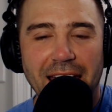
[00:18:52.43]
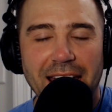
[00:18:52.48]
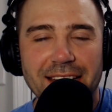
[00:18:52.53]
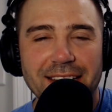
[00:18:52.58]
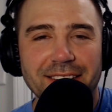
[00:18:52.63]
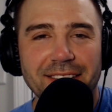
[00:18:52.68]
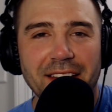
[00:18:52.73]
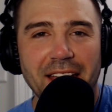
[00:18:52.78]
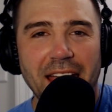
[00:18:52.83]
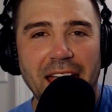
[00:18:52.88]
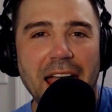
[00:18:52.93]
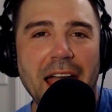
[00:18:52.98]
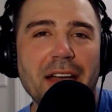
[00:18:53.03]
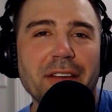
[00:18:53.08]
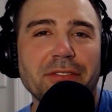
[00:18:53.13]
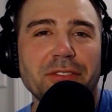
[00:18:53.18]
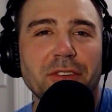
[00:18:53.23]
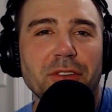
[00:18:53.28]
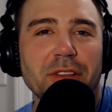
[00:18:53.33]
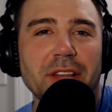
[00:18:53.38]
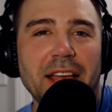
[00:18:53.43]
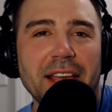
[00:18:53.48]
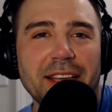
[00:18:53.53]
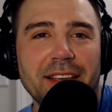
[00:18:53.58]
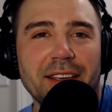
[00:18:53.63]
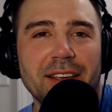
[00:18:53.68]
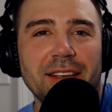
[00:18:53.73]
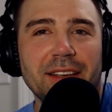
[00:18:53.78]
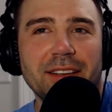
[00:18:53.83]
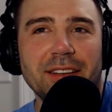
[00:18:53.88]
and have to
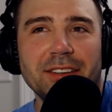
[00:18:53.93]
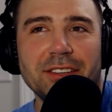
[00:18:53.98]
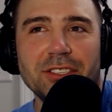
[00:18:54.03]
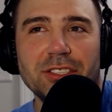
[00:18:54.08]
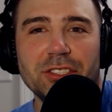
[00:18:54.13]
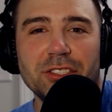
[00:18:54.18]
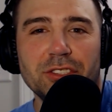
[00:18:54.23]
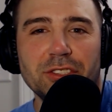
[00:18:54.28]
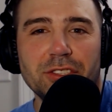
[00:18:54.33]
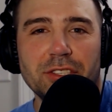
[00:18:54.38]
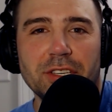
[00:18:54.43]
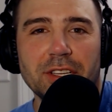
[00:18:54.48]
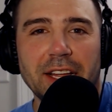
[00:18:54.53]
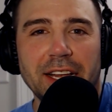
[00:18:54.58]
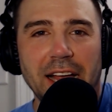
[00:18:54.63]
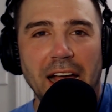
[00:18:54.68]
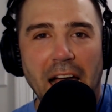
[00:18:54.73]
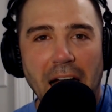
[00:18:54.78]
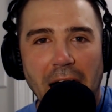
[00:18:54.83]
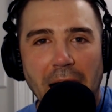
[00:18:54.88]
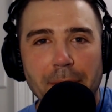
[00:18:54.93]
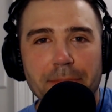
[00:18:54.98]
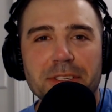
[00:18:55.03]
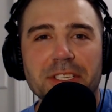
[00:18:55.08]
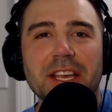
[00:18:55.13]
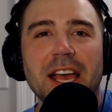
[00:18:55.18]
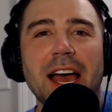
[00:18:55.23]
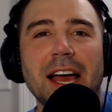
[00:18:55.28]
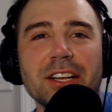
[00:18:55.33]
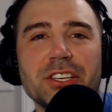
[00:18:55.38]
like
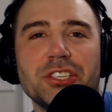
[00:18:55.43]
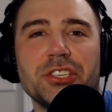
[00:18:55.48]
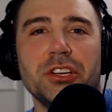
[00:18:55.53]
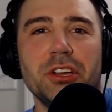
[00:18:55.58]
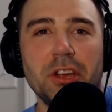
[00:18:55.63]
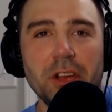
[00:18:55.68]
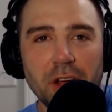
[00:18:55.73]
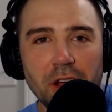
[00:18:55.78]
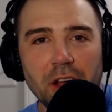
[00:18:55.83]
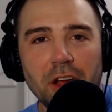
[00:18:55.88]
hopscotch